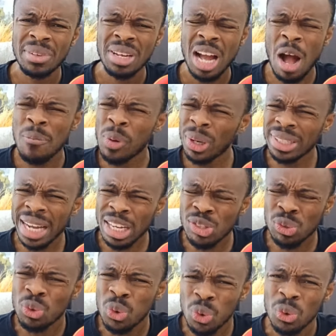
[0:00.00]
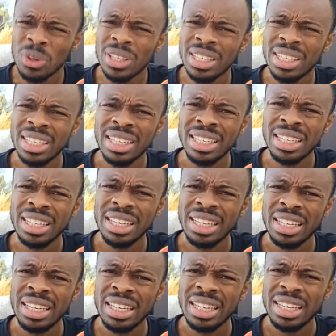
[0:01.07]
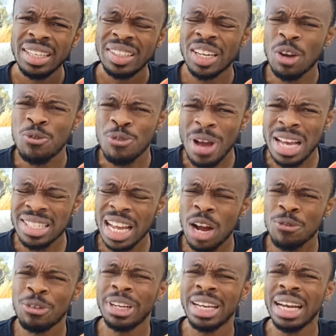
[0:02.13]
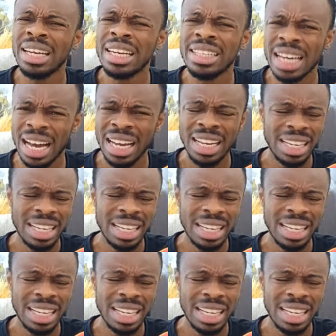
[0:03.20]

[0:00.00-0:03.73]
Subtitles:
Apologize to who? The first African leader